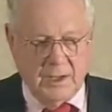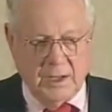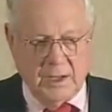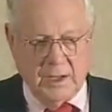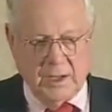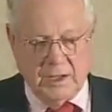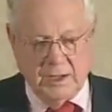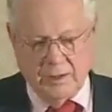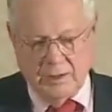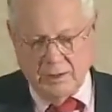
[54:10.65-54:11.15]
Uh,
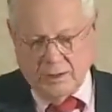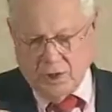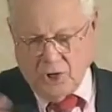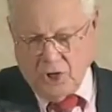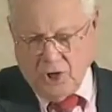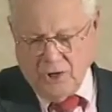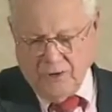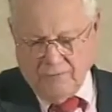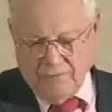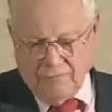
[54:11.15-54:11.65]

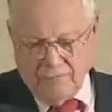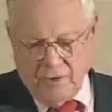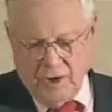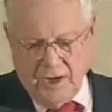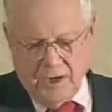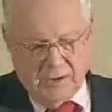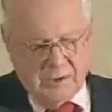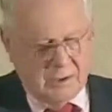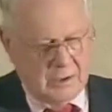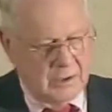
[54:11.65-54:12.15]
car in the
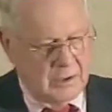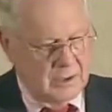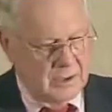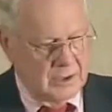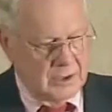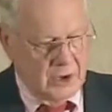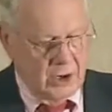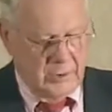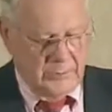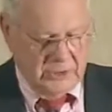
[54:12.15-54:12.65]
front,
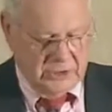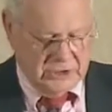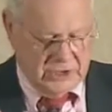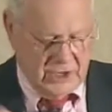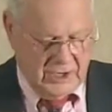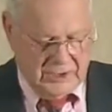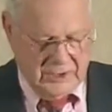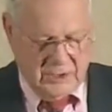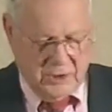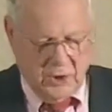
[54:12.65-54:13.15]
car
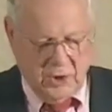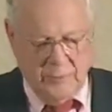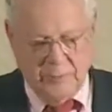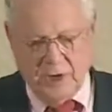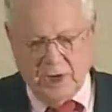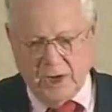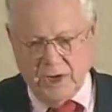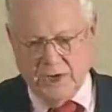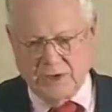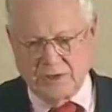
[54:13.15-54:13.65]
beside you, car
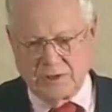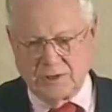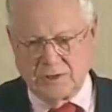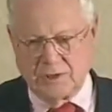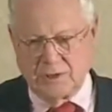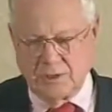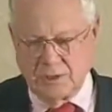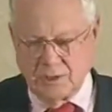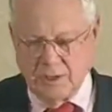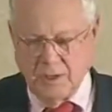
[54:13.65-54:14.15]
behind
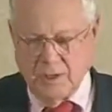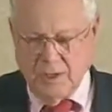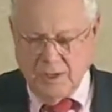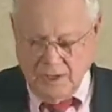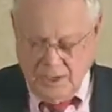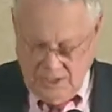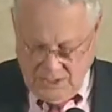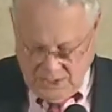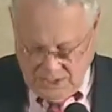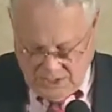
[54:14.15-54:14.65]

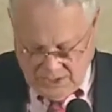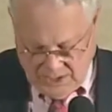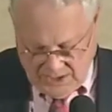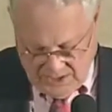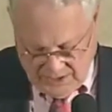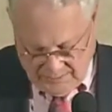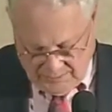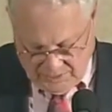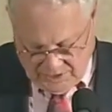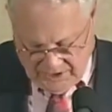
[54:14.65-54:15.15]
you.
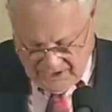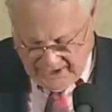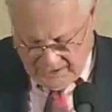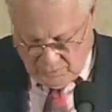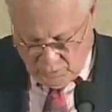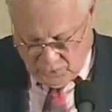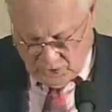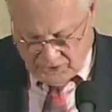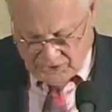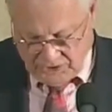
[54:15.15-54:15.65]
Uh, but it
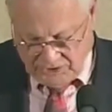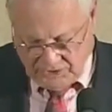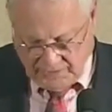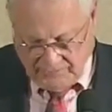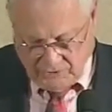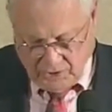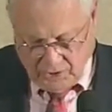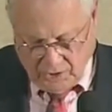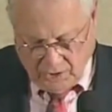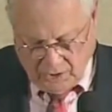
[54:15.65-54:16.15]
hadn't worked because
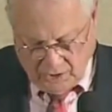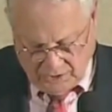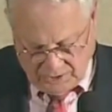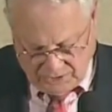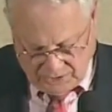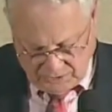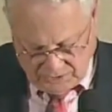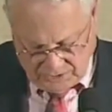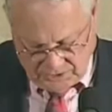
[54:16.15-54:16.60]
I've caught on to it.